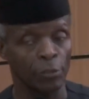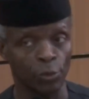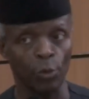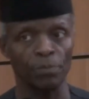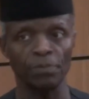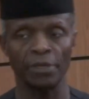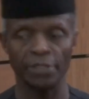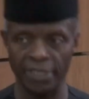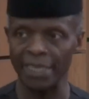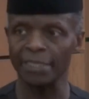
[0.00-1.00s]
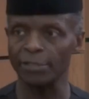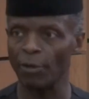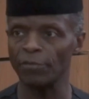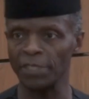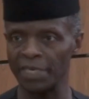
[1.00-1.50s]
So states
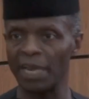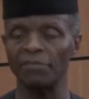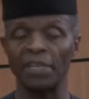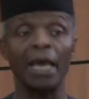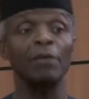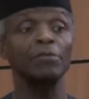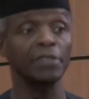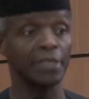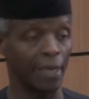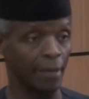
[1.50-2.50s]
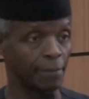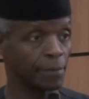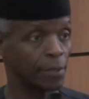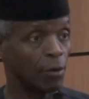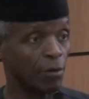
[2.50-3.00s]
obviously have the lion's share
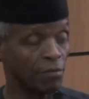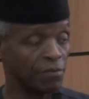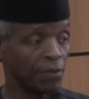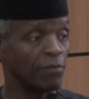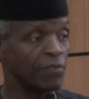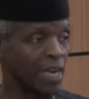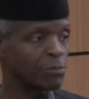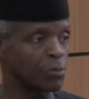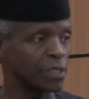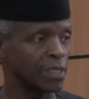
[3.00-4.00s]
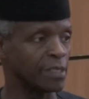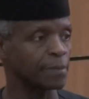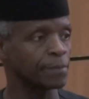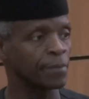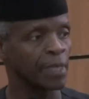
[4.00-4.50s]
of, of that
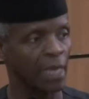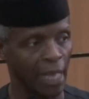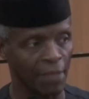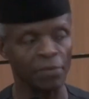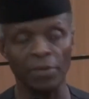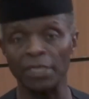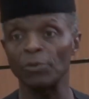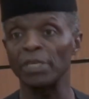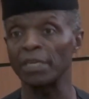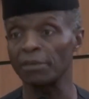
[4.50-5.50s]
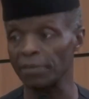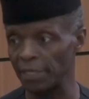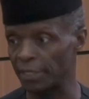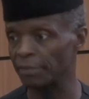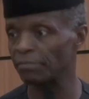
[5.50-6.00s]
proceeds. And the rate will increase.